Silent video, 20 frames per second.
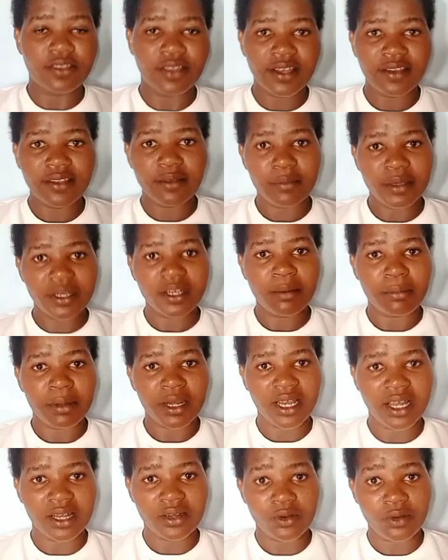Then they made a
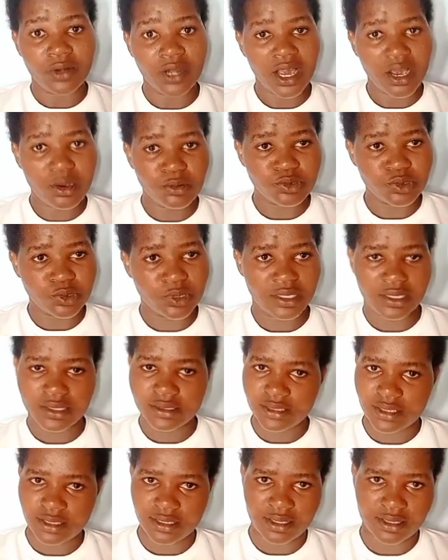plan on how to kill
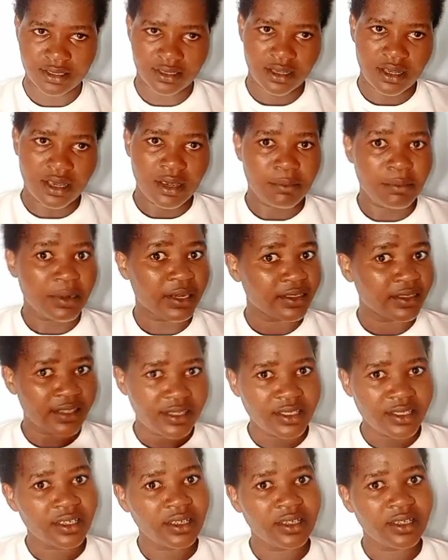Jesus. But they
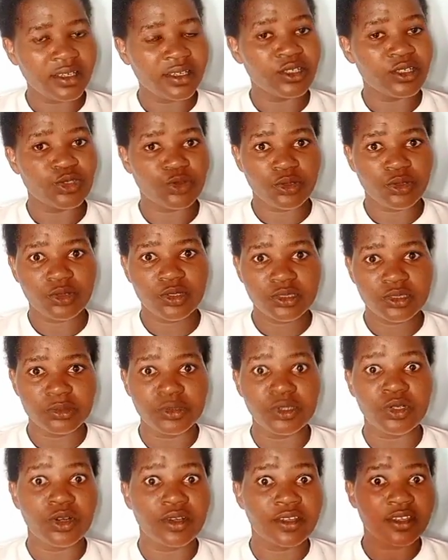said it should not
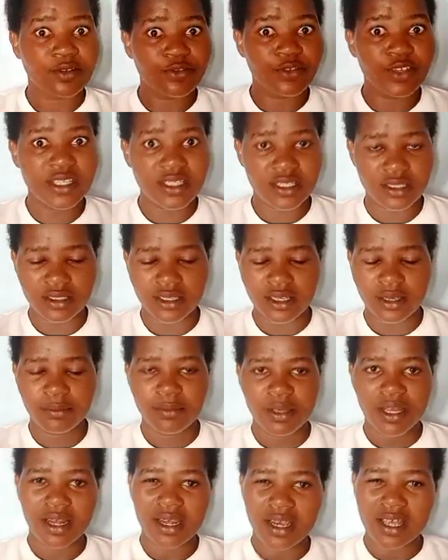be on the feast day,
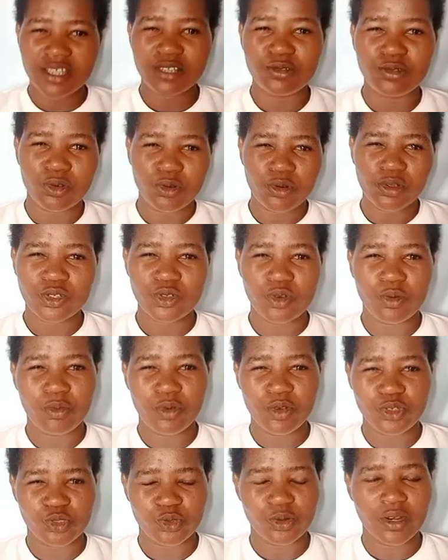lest we cause
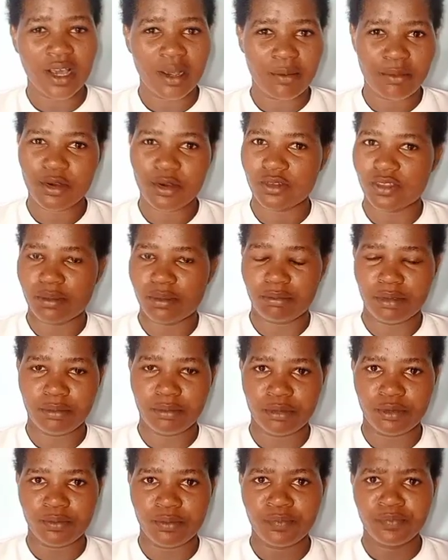commotion among the
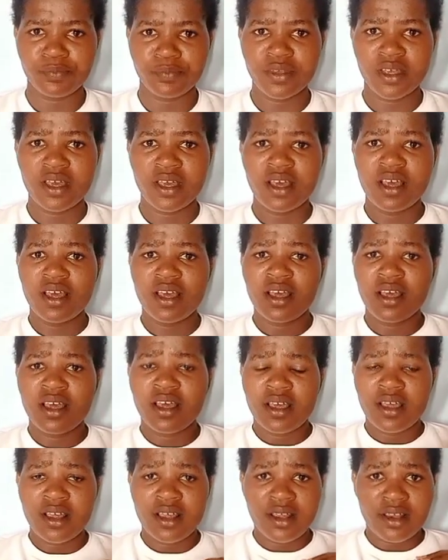people.
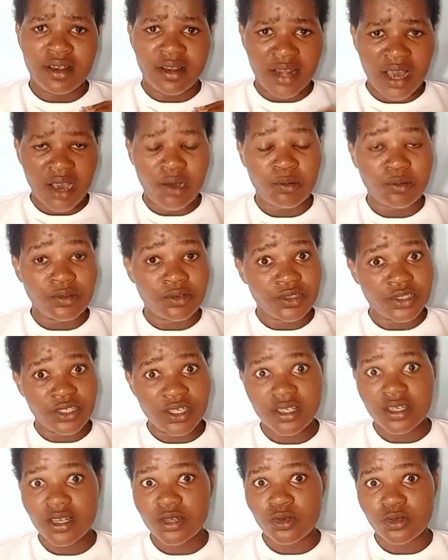Now,
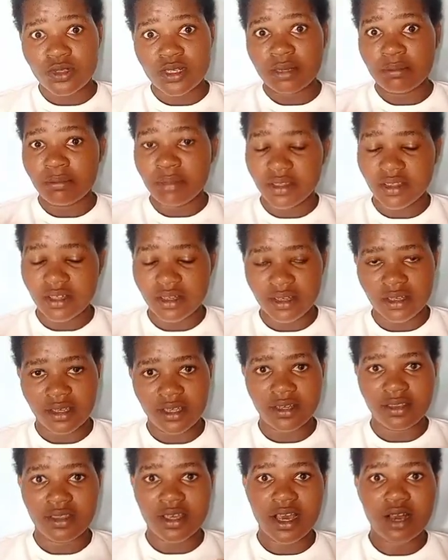Jesus was in Bethany,
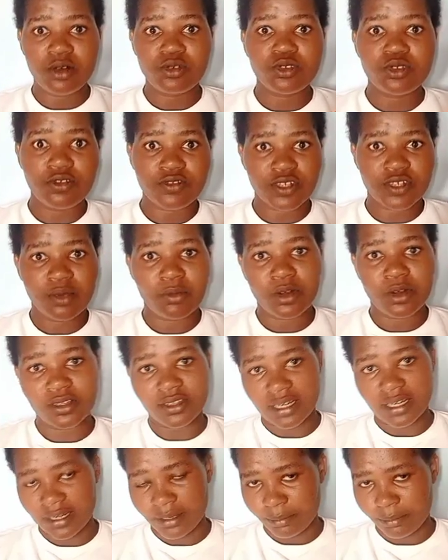in the house of Simon
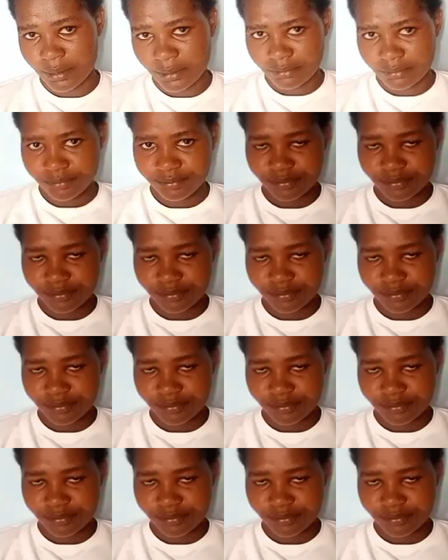the leper.